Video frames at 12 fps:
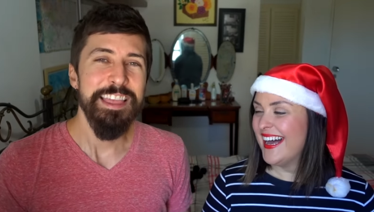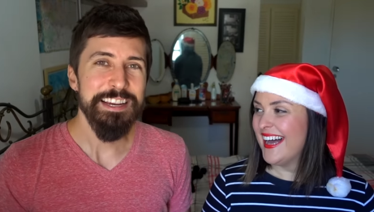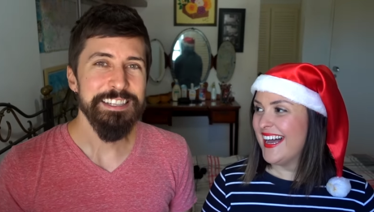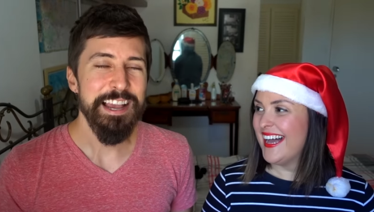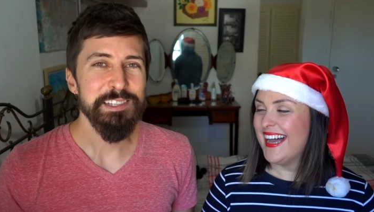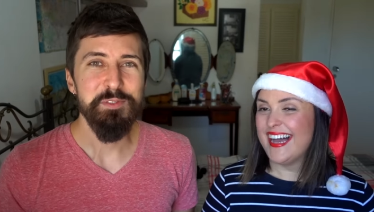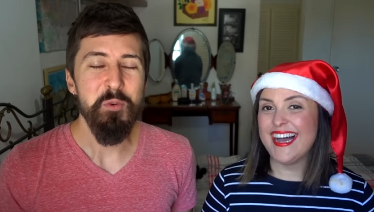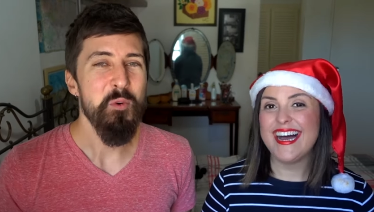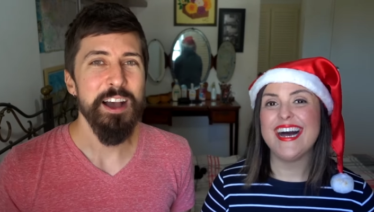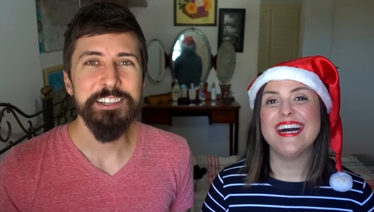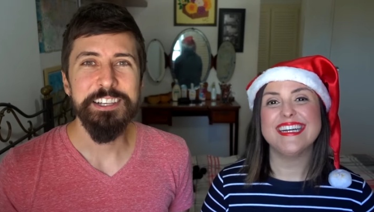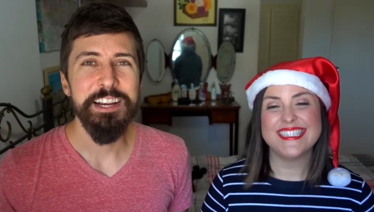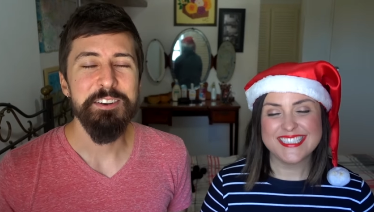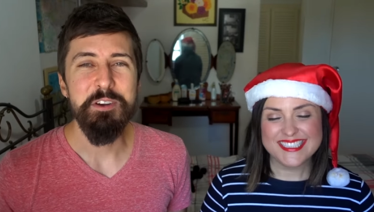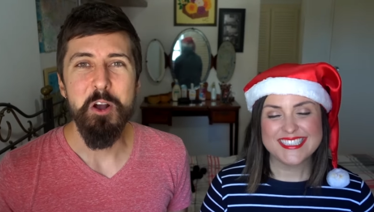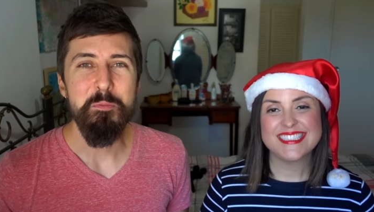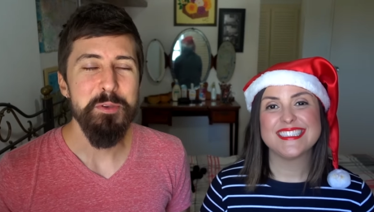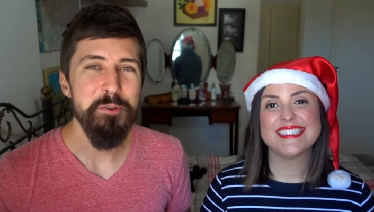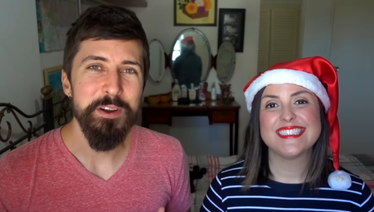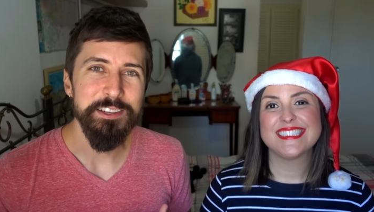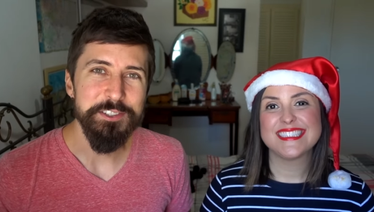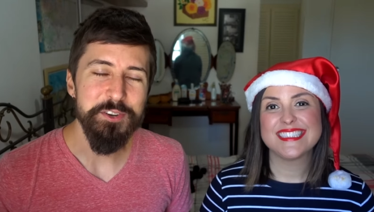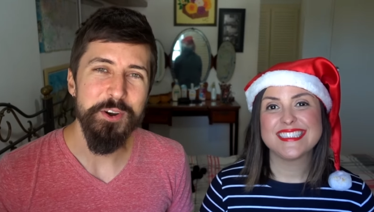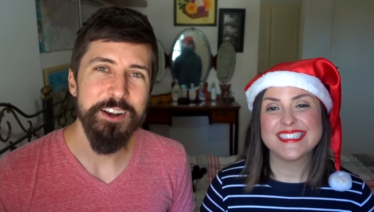Speaker 1: Thanks, guys, for watching. We hope you
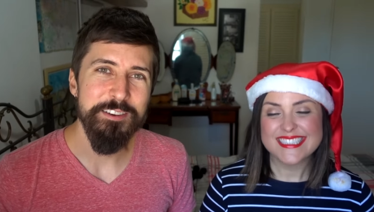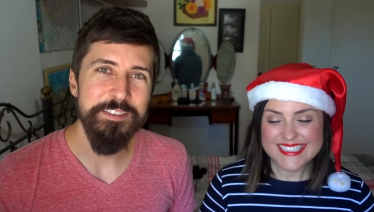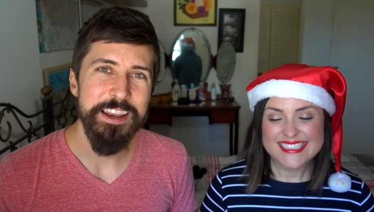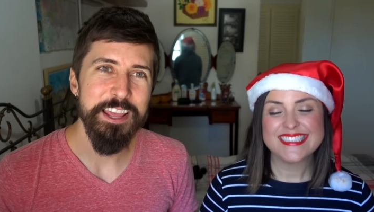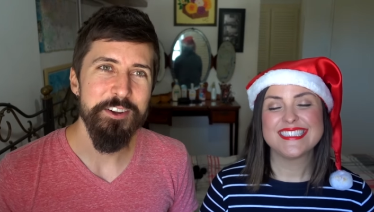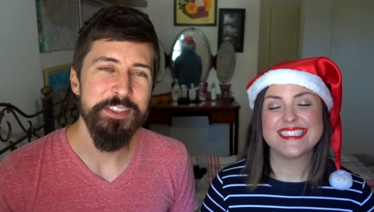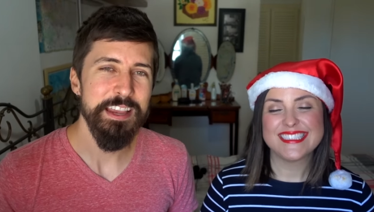enjoyed our video.